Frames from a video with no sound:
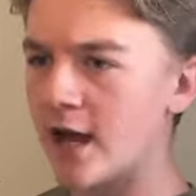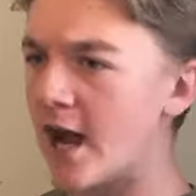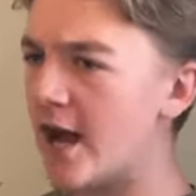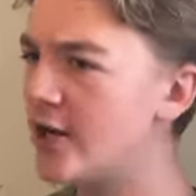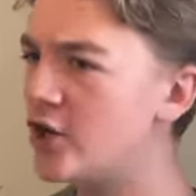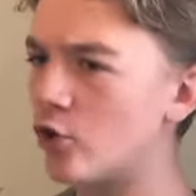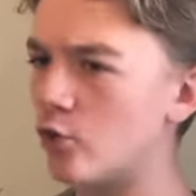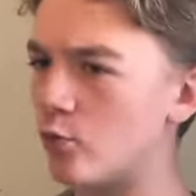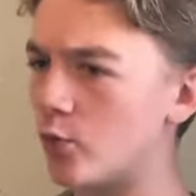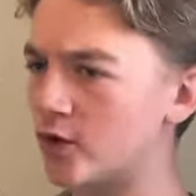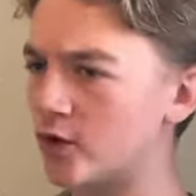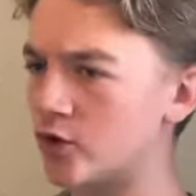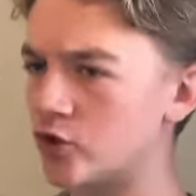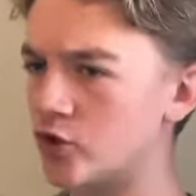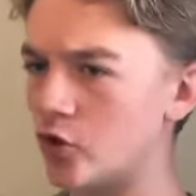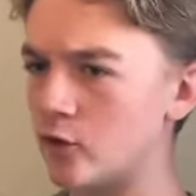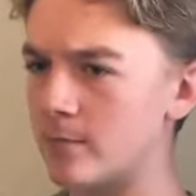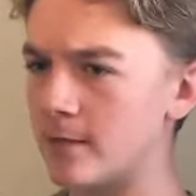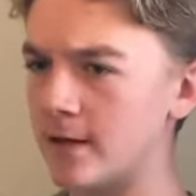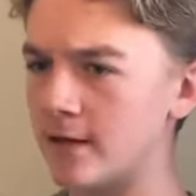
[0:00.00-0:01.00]
And you don't want the
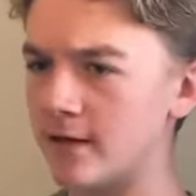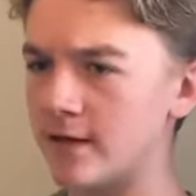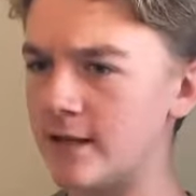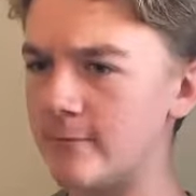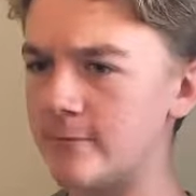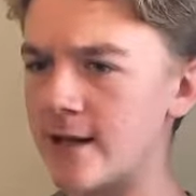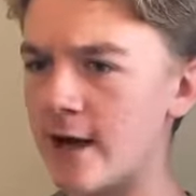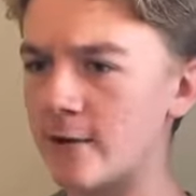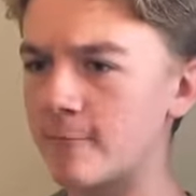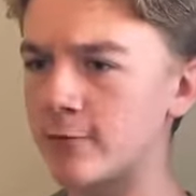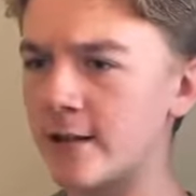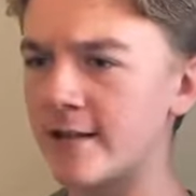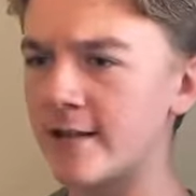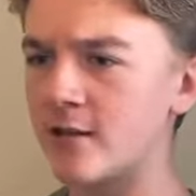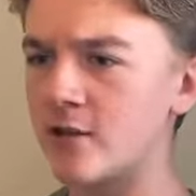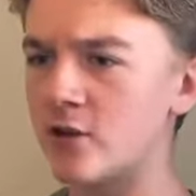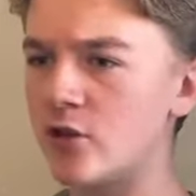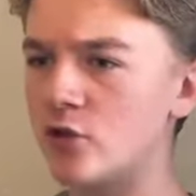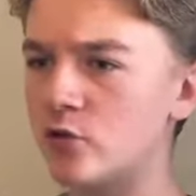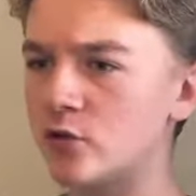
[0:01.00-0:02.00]
truth because deep down in
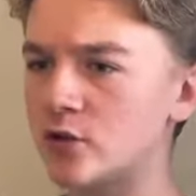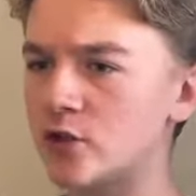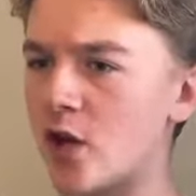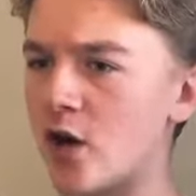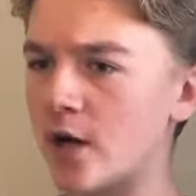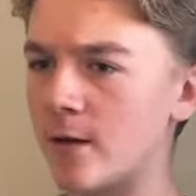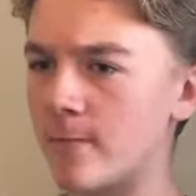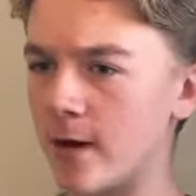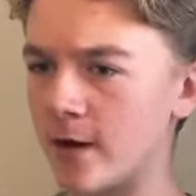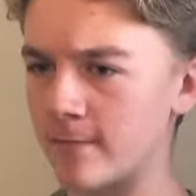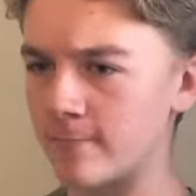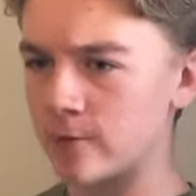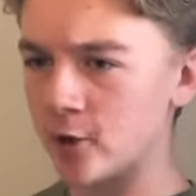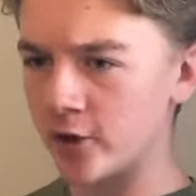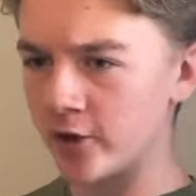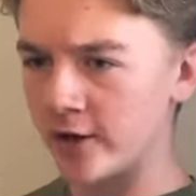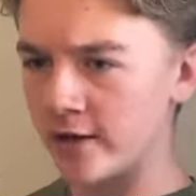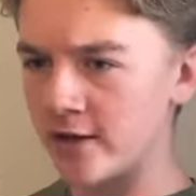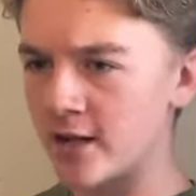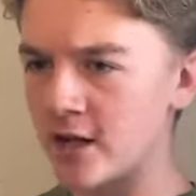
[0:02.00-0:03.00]
places you don't talk about at
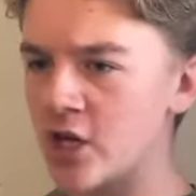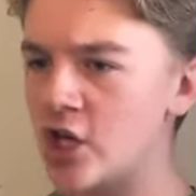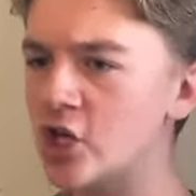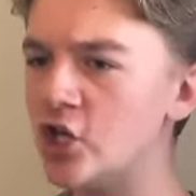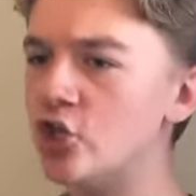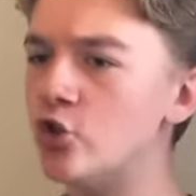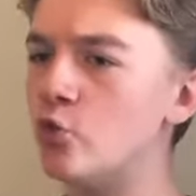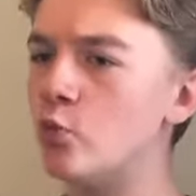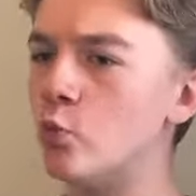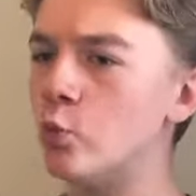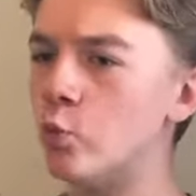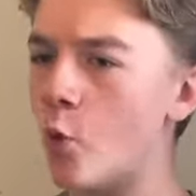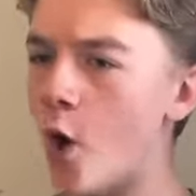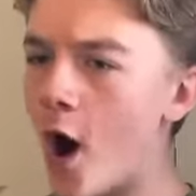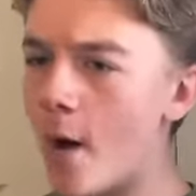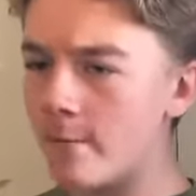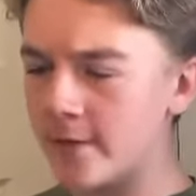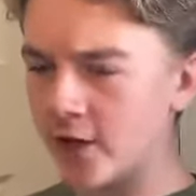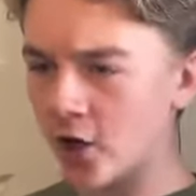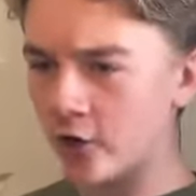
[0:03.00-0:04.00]
parties. You
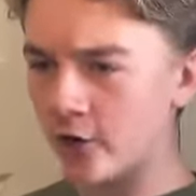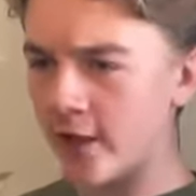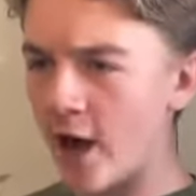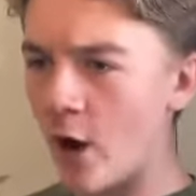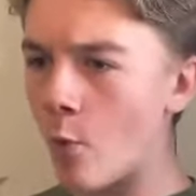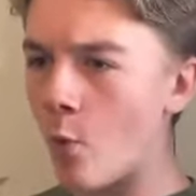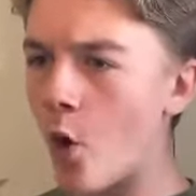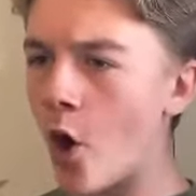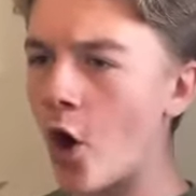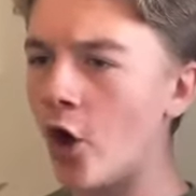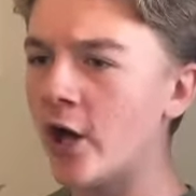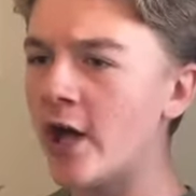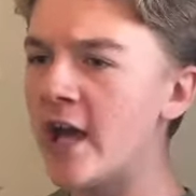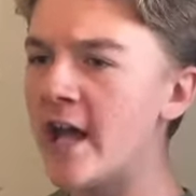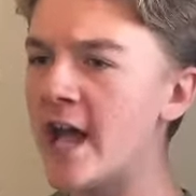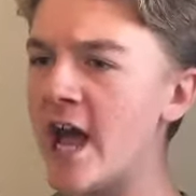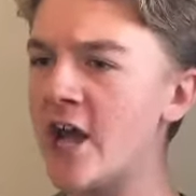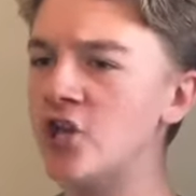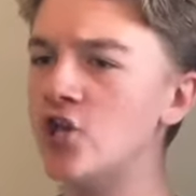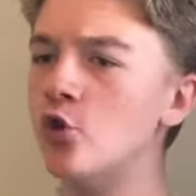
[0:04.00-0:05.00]
want me on that wall,
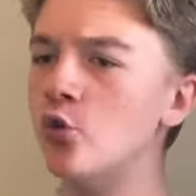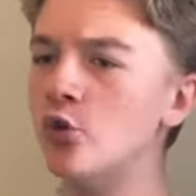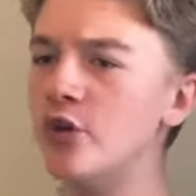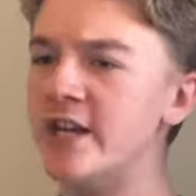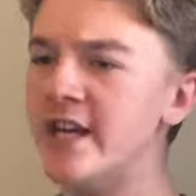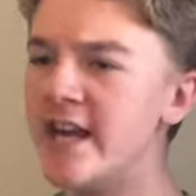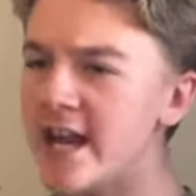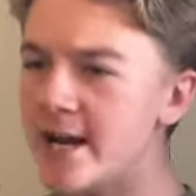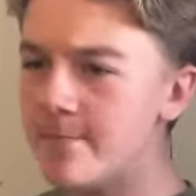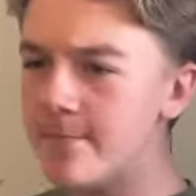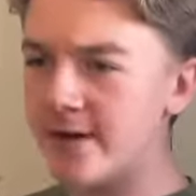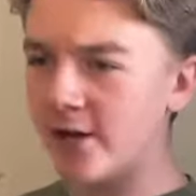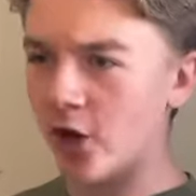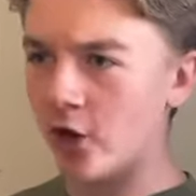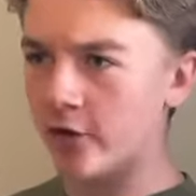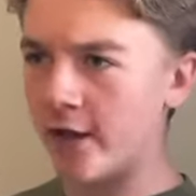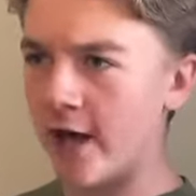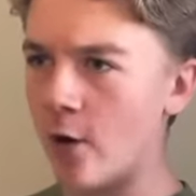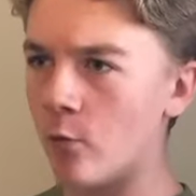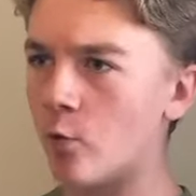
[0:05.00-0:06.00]
and you need me
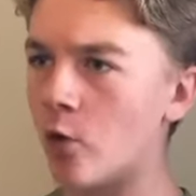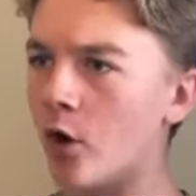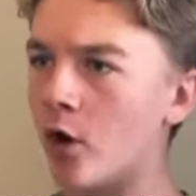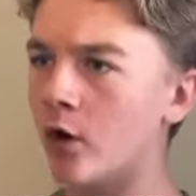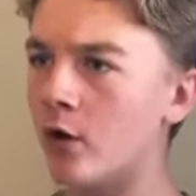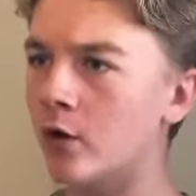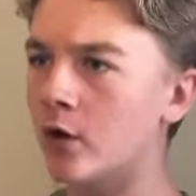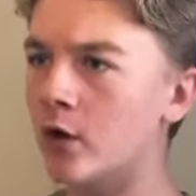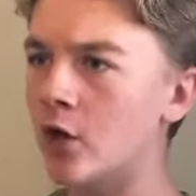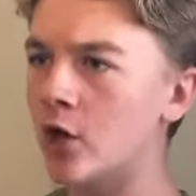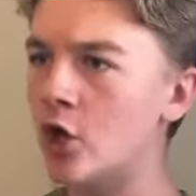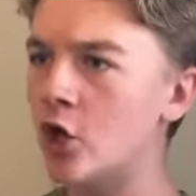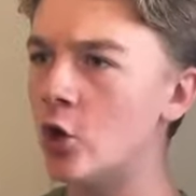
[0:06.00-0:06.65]
on that wall.